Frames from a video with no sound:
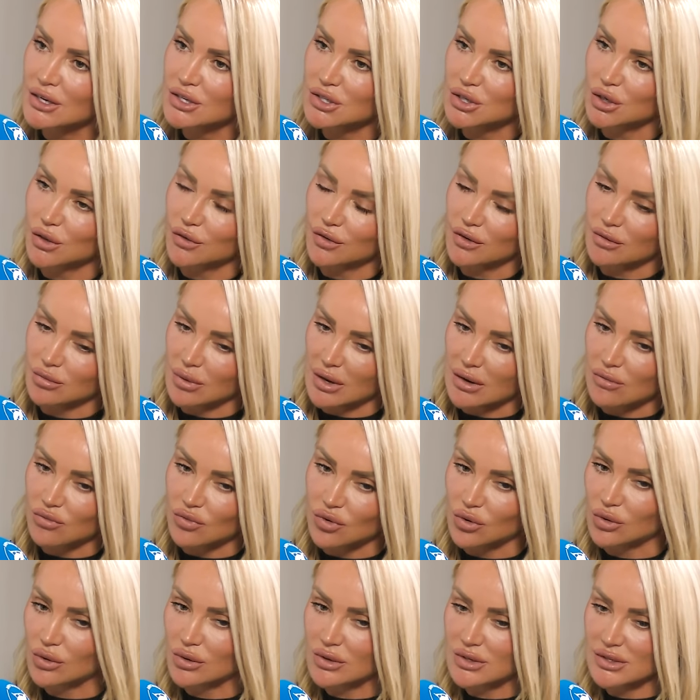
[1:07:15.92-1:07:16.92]
So for me,
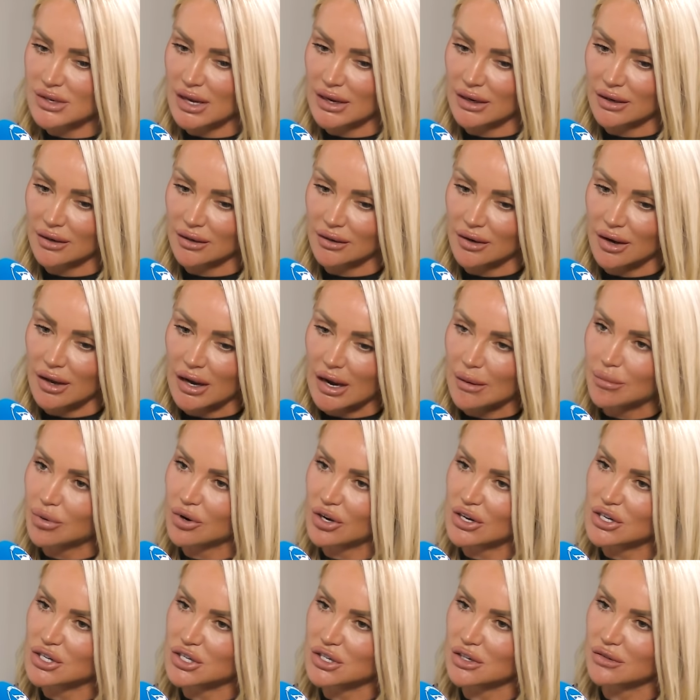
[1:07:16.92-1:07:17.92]
Rude's like a
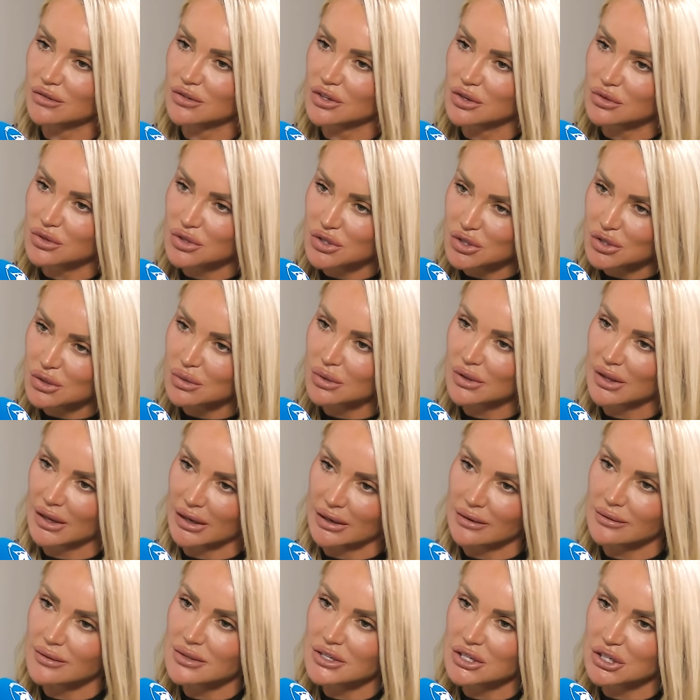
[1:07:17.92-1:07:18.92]
collaboration of those two
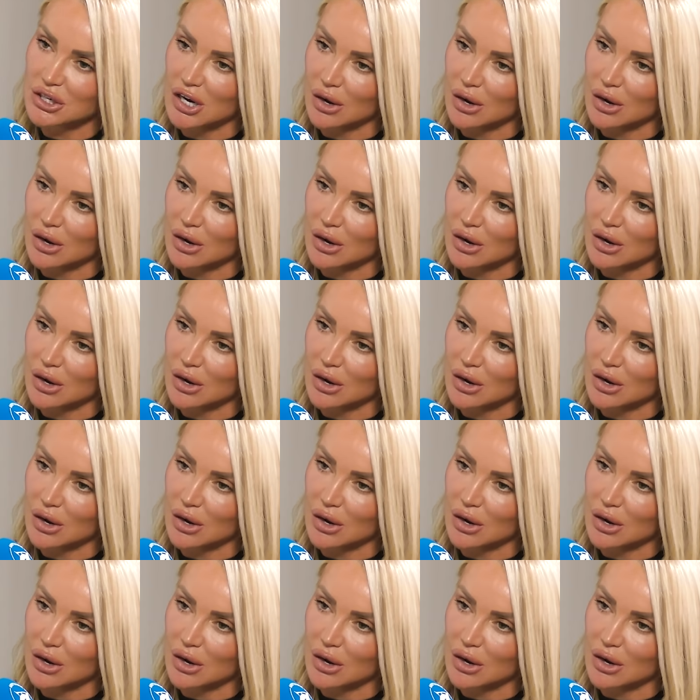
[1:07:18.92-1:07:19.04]
things.